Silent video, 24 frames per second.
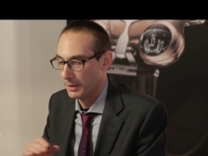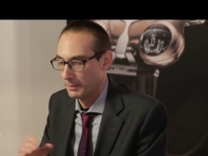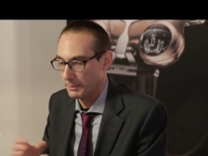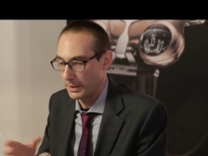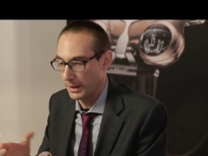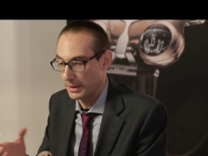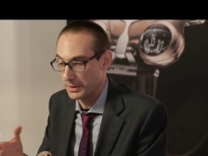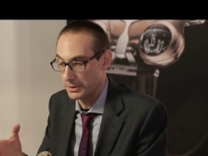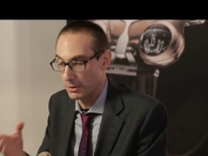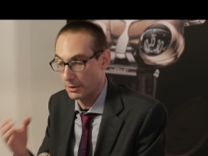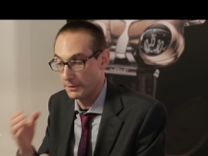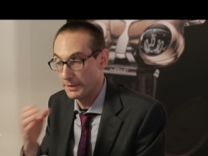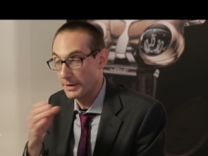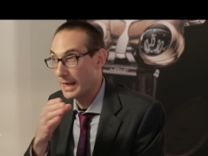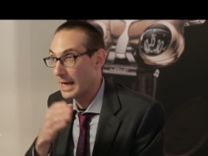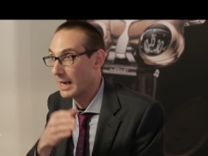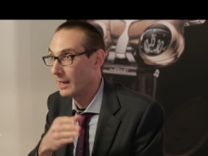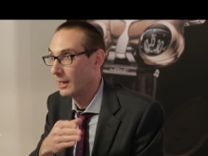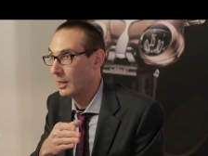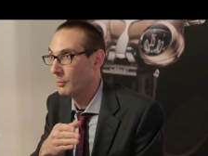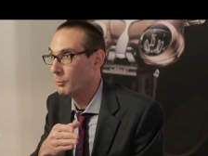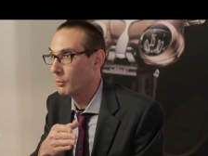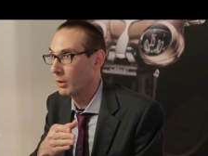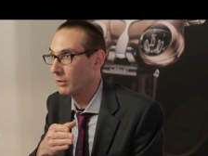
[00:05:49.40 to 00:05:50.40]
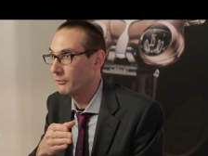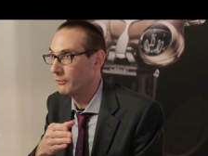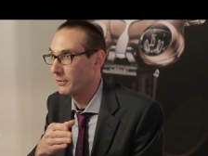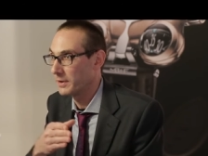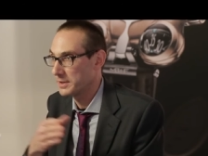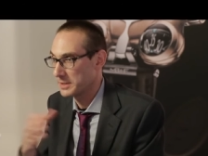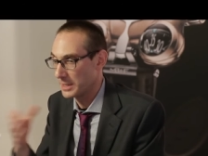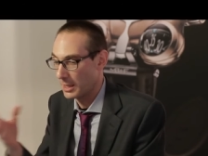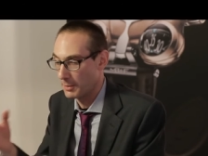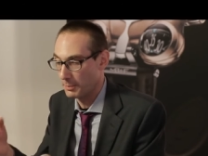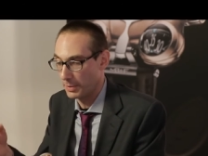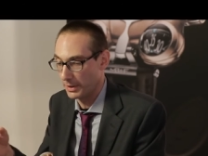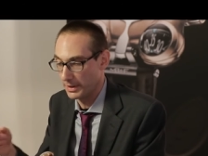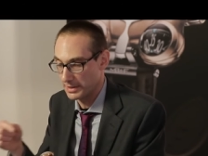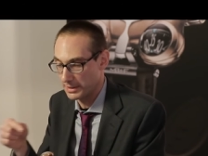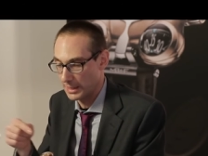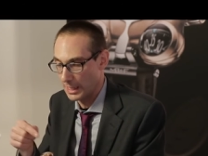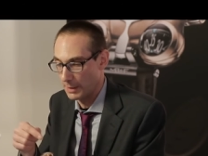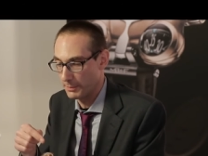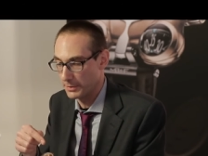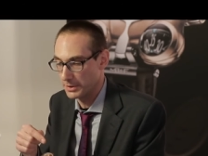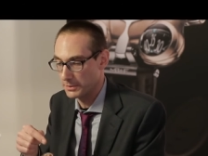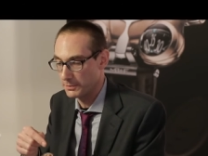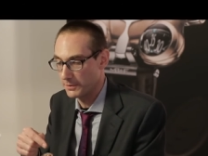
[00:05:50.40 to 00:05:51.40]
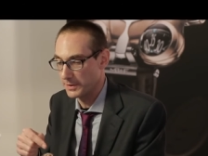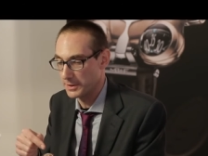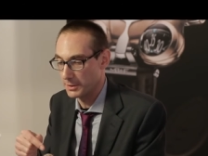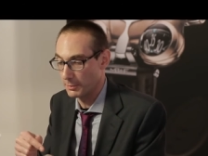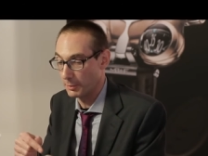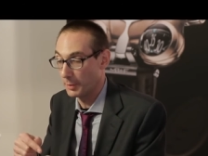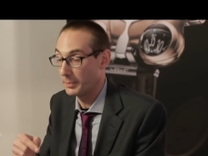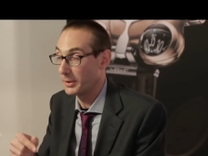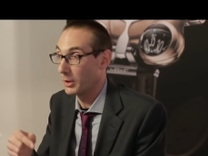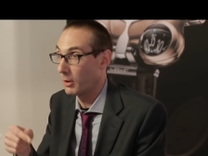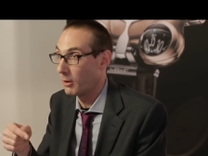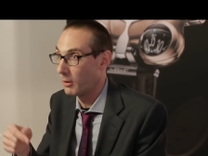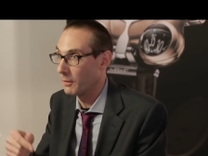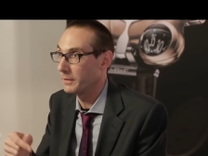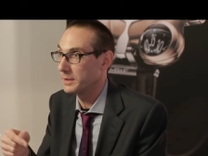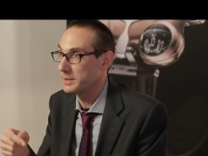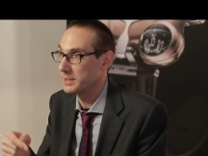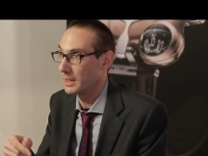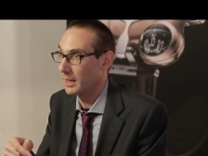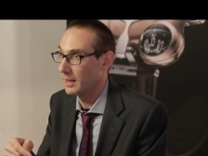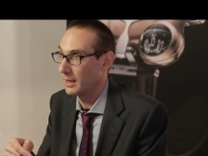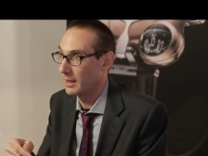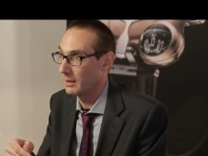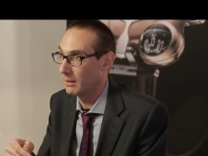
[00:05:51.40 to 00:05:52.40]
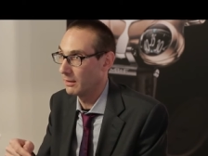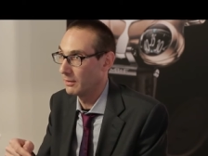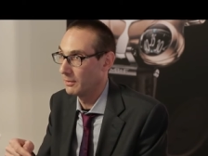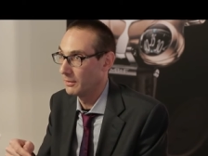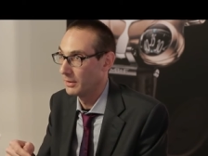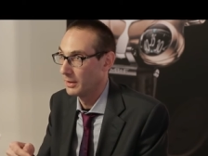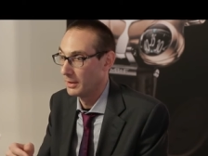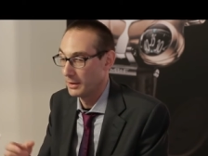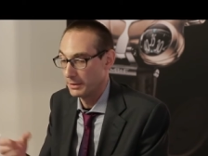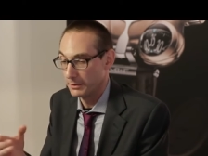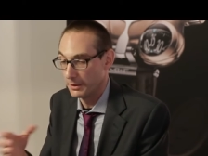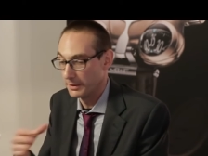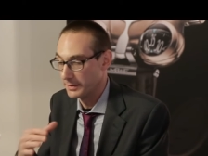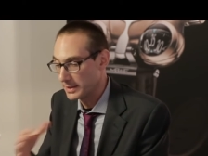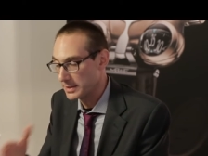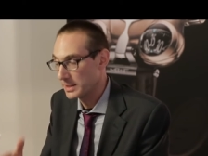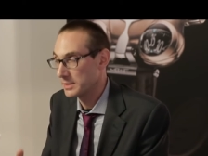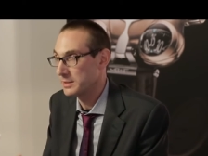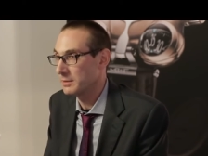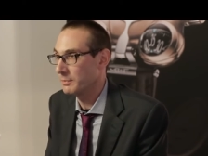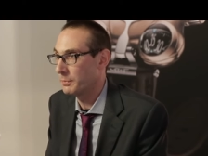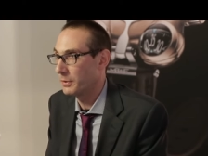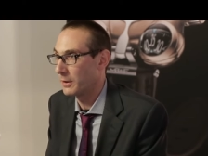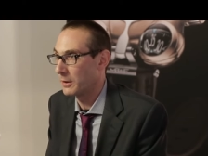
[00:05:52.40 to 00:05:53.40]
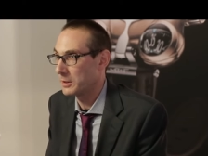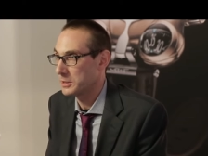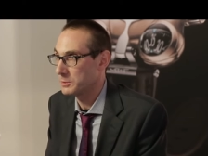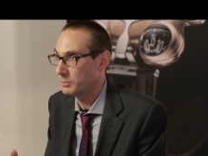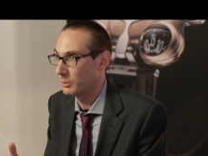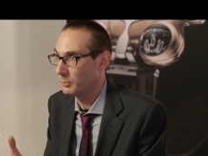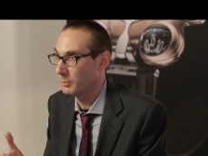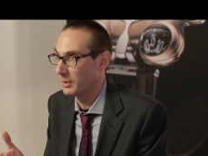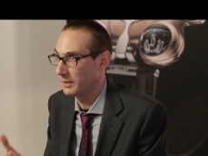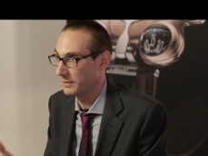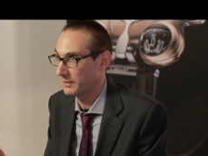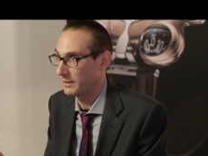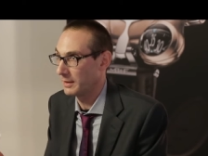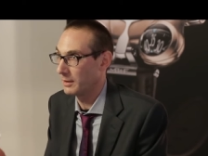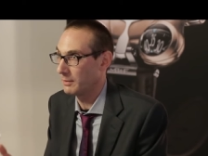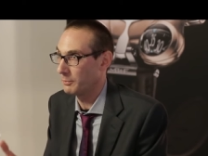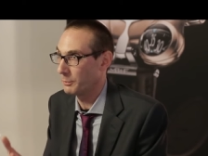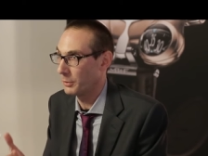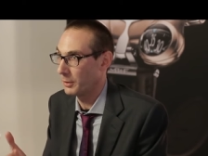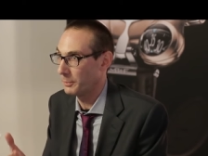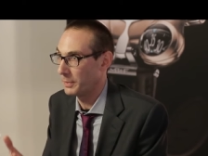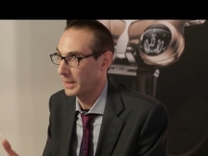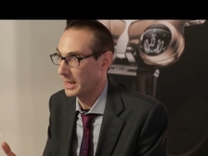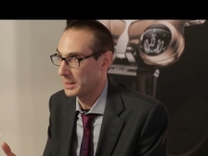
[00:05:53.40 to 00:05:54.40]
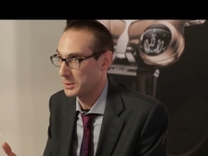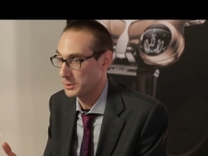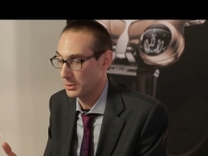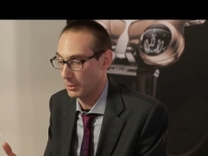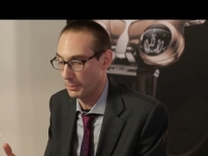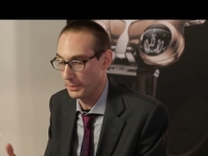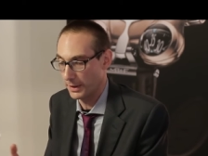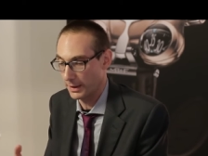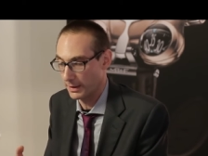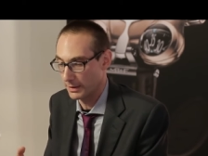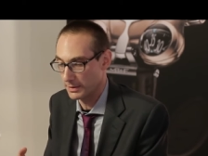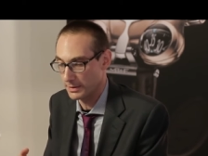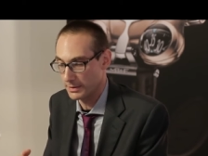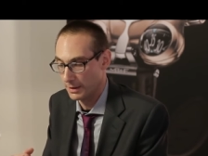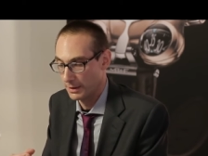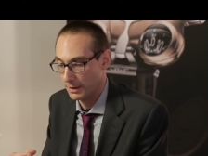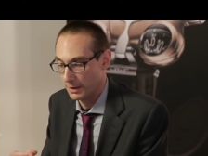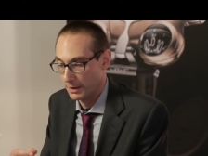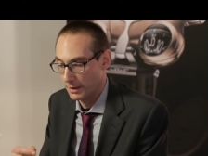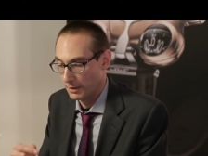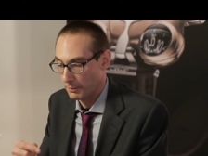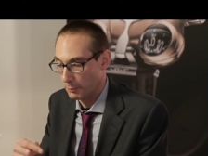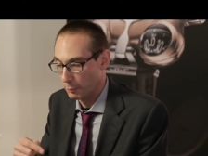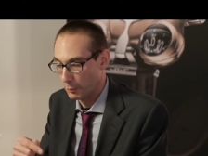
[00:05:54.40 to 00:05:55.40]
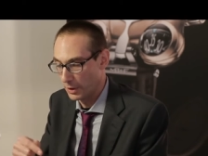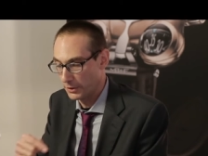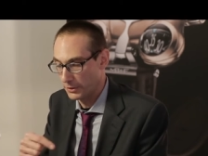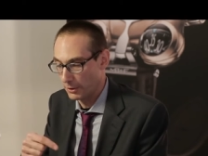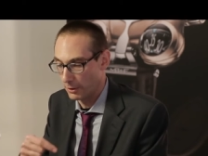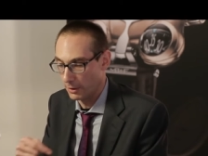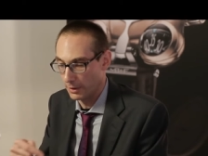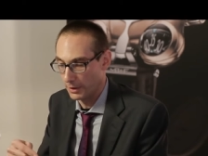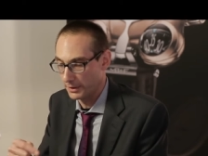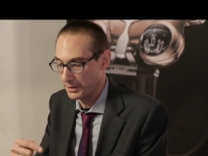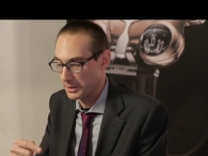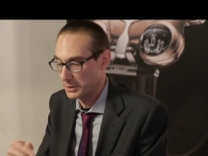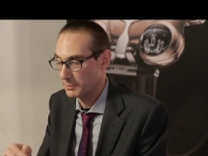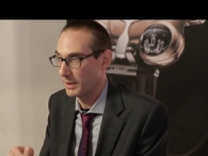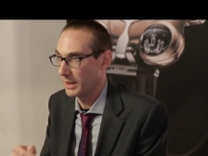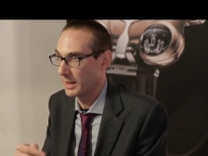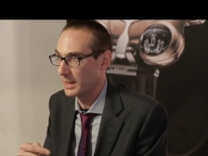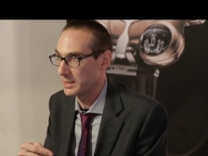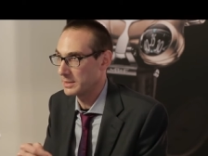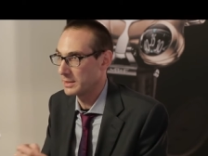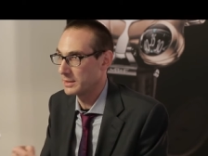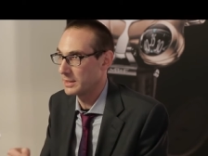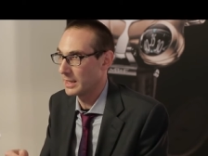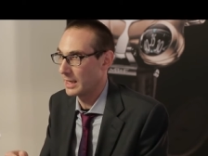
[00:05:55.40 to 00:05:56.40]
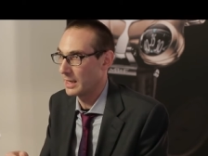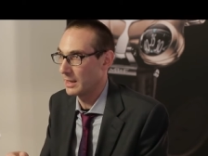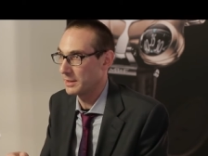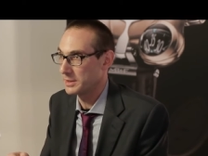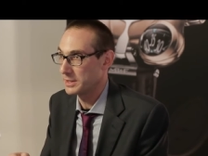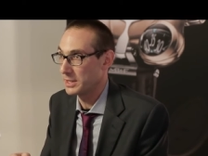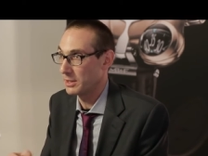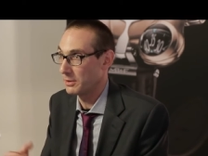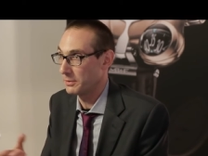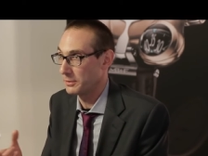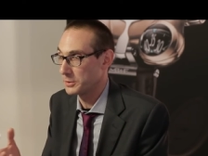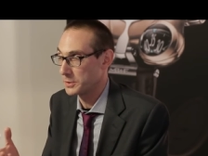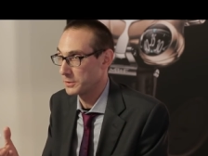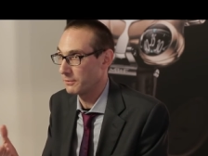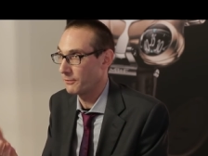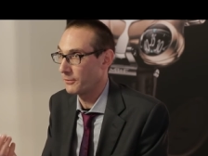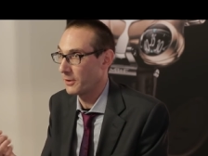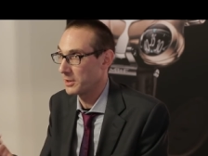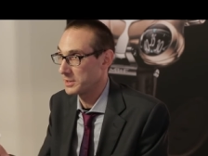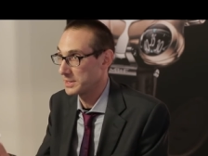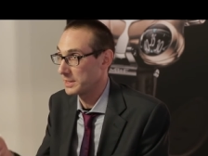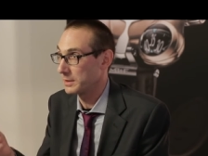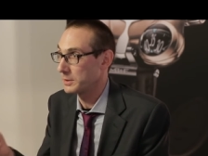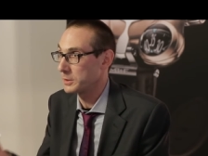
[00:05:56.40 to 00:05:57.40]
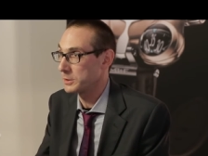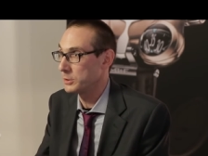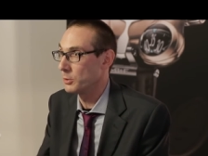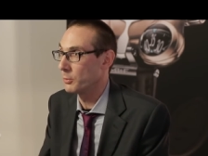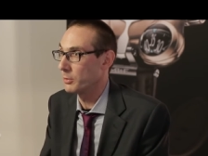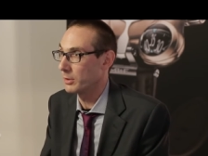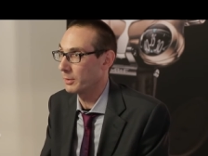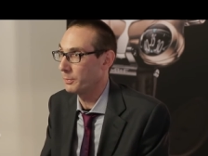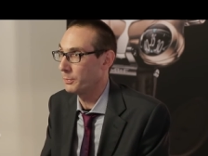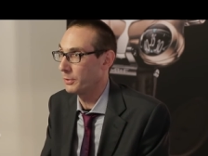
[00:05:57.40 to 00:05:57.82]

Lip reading: Because on the LM1, for example, the escapement's visible, but on the dial. Now, this isn't possible with the Perpetual, because with all the displays and dials here, there's nowhere to